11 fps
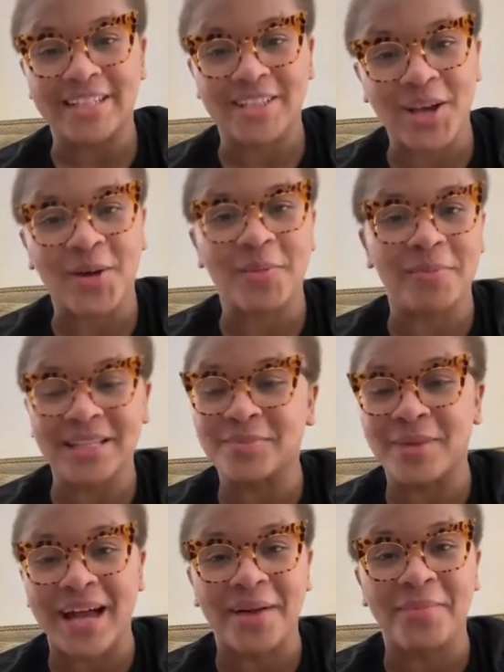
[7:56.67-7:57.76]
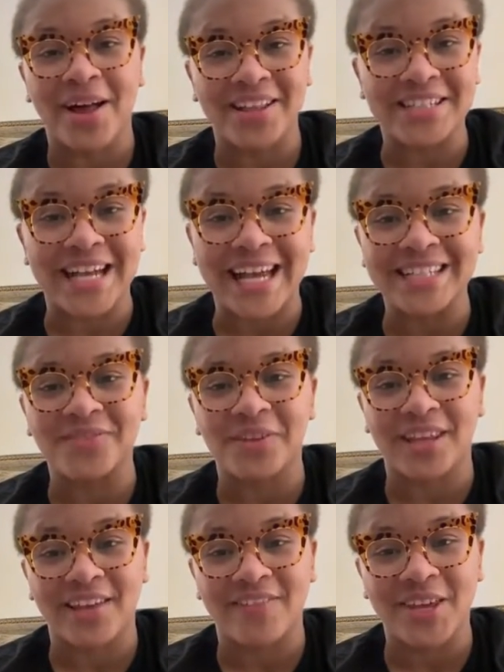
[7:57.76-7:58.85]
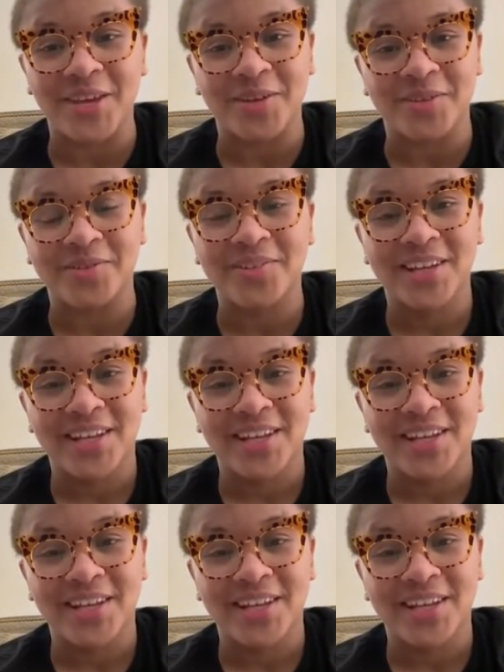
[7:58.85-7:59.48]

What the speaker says: So, Misma, I apologize for leaving you.